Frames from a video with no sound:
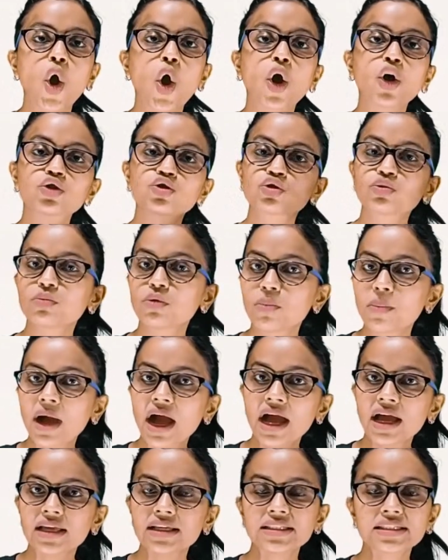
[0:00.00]

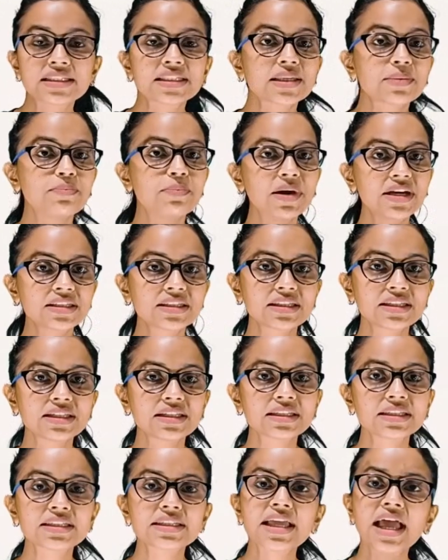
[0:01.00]
Automobiles,
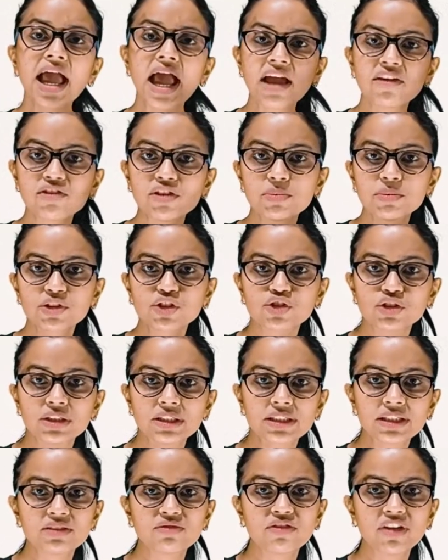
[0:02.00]
buses, heavy
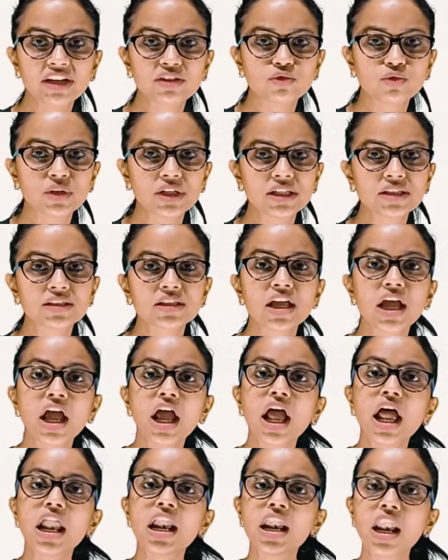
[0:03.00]
machines in factories,
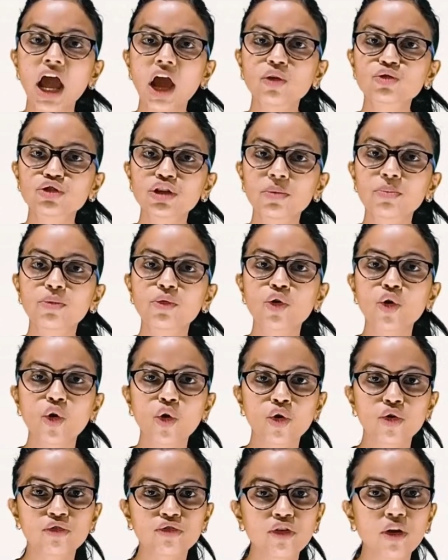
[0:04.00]
loud
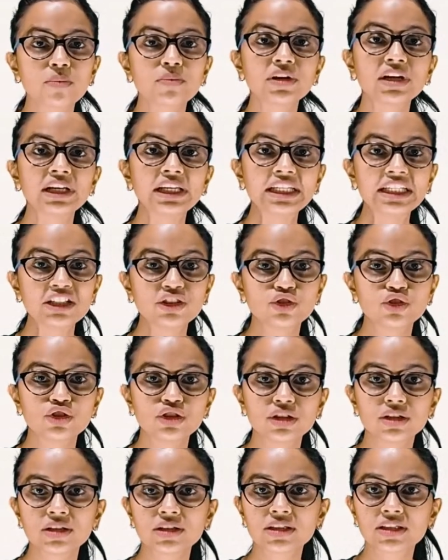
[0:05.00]
uproar from
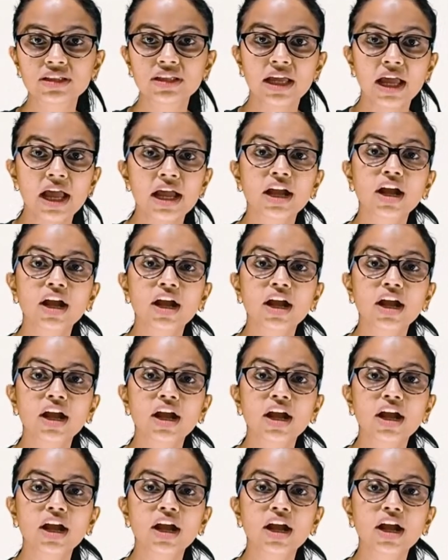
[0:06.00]
religious,